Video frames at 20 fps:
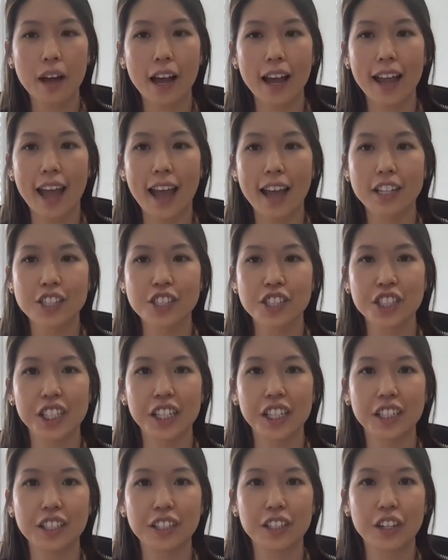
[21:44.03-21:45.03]
I
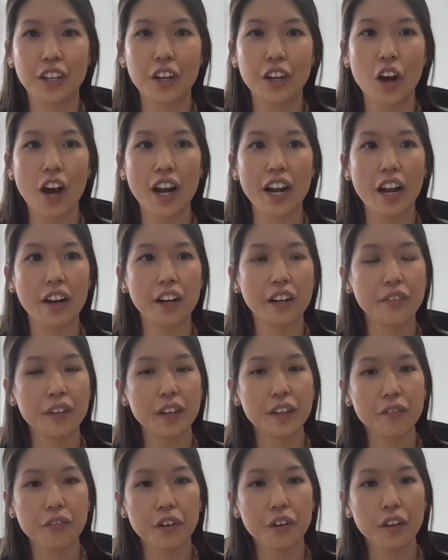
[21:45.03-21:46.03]
actually got out of
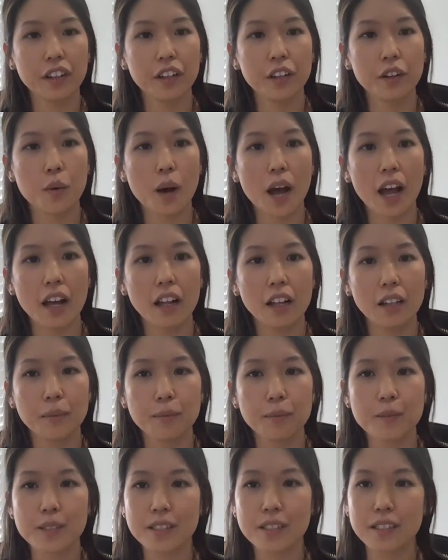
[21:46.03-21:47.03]
it for a little
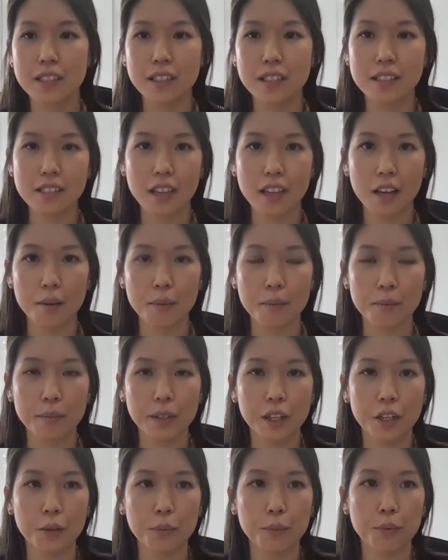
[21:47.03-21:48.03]
while, did some,
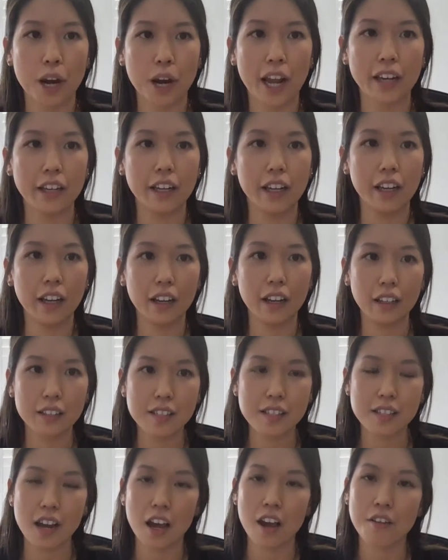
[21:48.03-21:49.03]
you know, branding
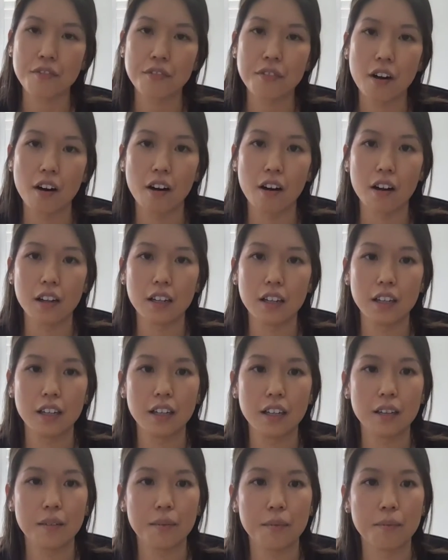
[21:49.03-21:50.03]
stuff on
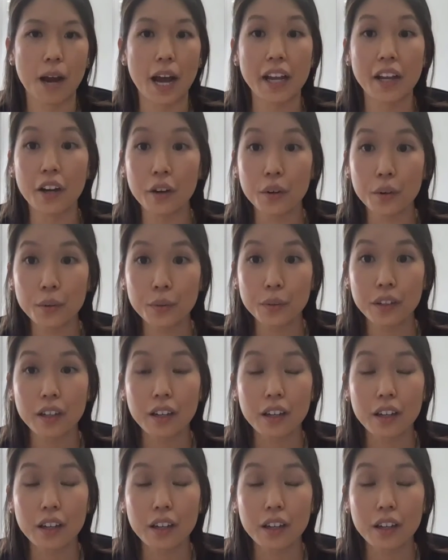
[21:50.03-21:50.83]
my own.